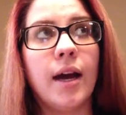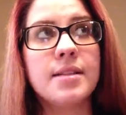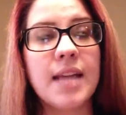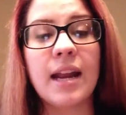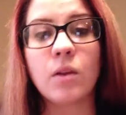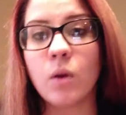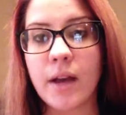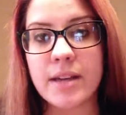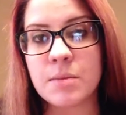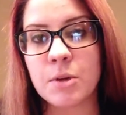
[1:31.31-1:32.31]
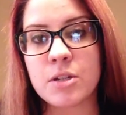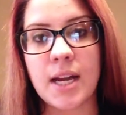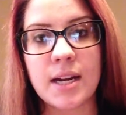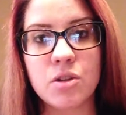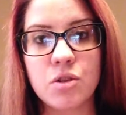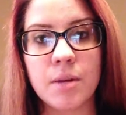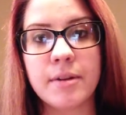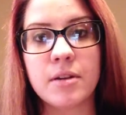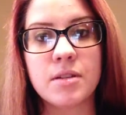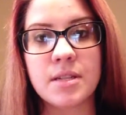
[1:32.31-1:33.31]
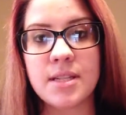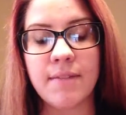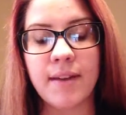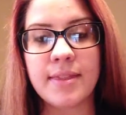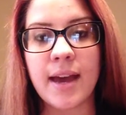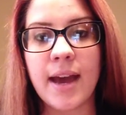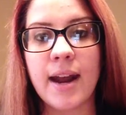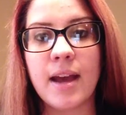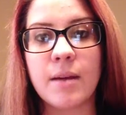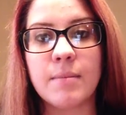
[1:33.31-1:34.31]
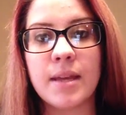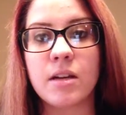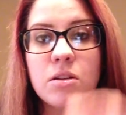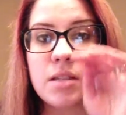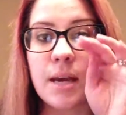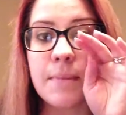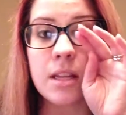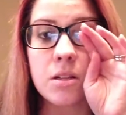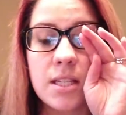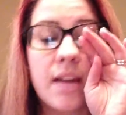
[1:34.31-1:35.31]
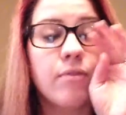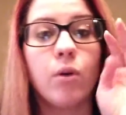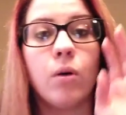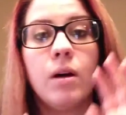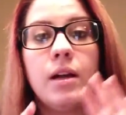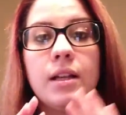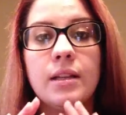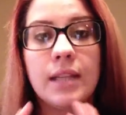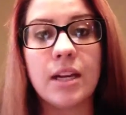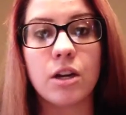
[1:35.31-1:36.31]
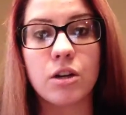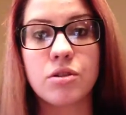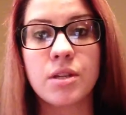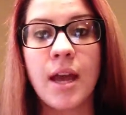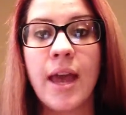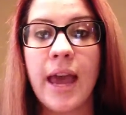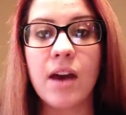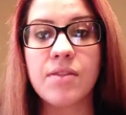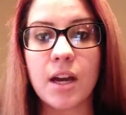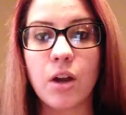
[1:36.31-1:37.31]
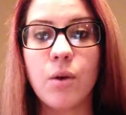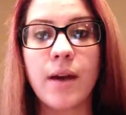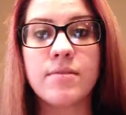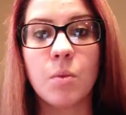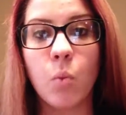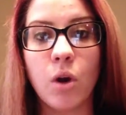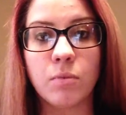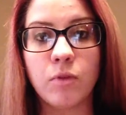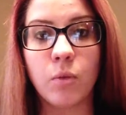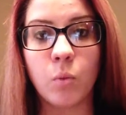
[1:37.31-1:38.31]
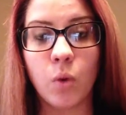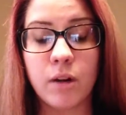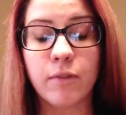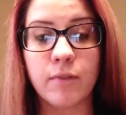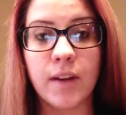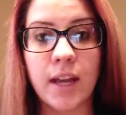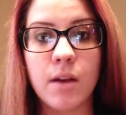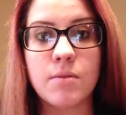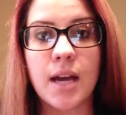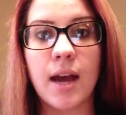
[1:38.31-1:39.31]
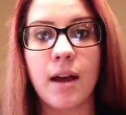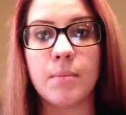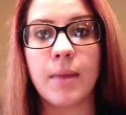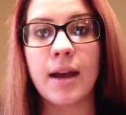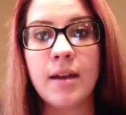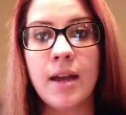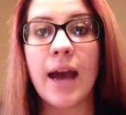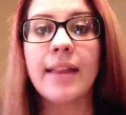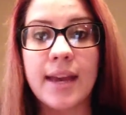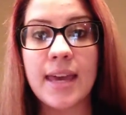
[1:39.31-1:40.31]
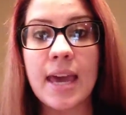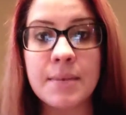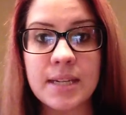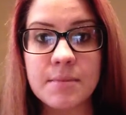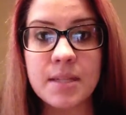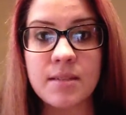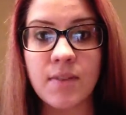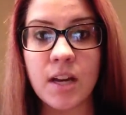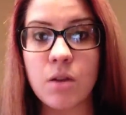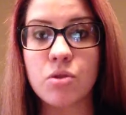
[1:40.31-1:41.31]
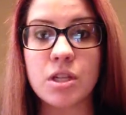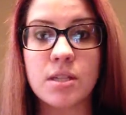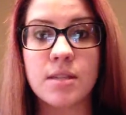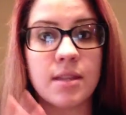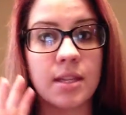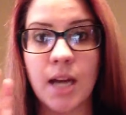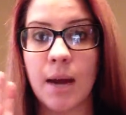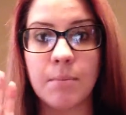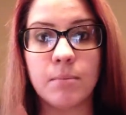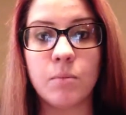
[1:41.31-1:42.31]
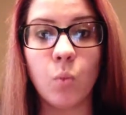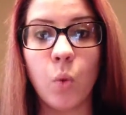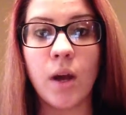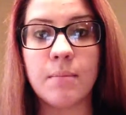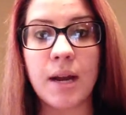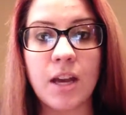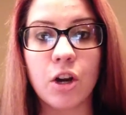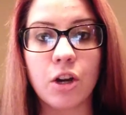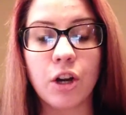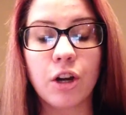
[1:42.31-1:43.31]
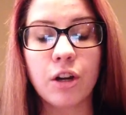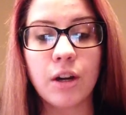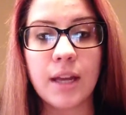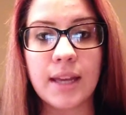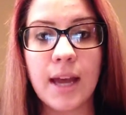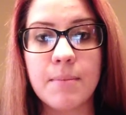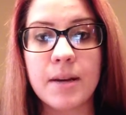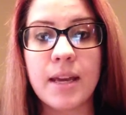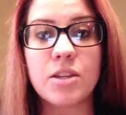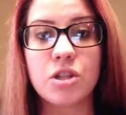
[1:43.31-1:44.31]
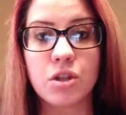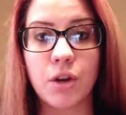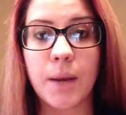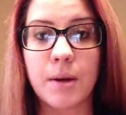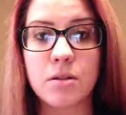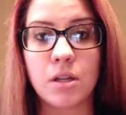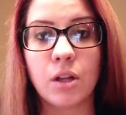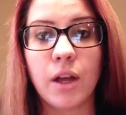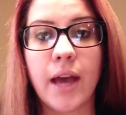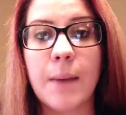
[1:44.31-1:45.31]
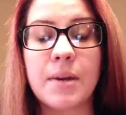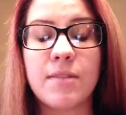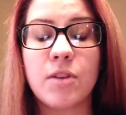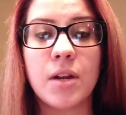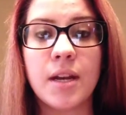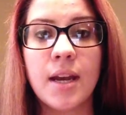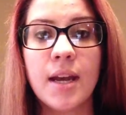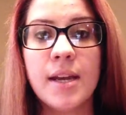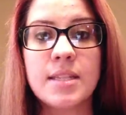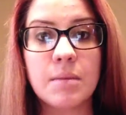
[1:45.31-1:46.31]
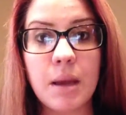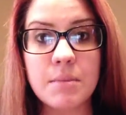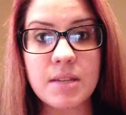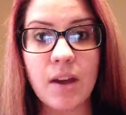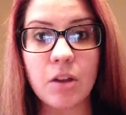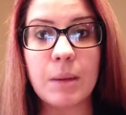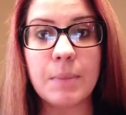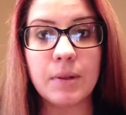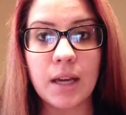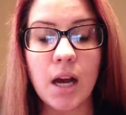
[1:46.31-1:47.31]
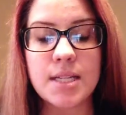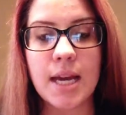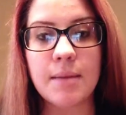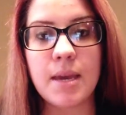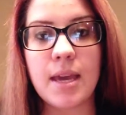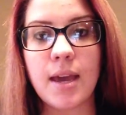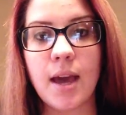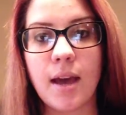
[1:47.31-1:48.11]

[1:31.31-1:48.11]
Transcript: signing loyal customers, signing distributors, and stuff like that. And there's several leaders out there who have some wonderful videos. I like Cami Dempsey's videos. She's the top one money earner in the company. She's a great person to look up. And if you need some names of other people, then contact me.